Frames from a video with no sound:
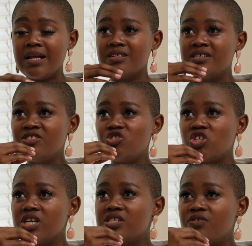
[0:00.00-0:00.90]
I didn't
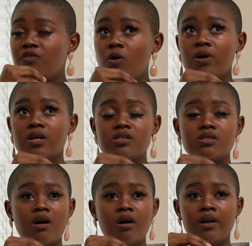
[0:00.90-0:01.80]
just
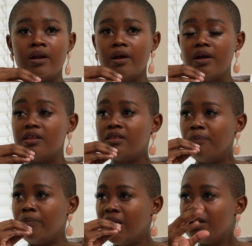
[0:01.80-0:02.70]
focus on the
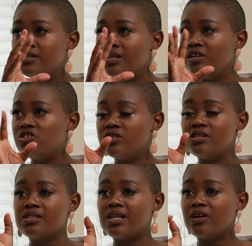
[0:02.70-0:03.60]
big
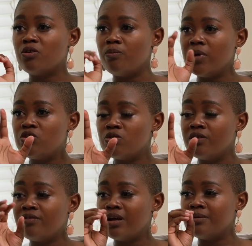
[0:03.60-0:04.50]
stations like your
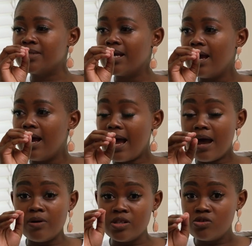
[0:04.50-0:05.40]
Metro FMs.
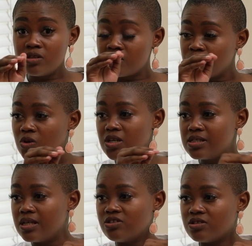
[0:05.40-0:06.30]
I went to the smaller
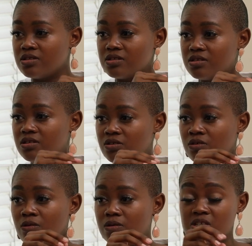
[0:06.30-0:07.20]
stations,
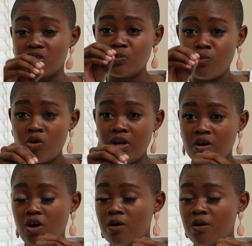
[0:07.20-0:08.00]
the smaller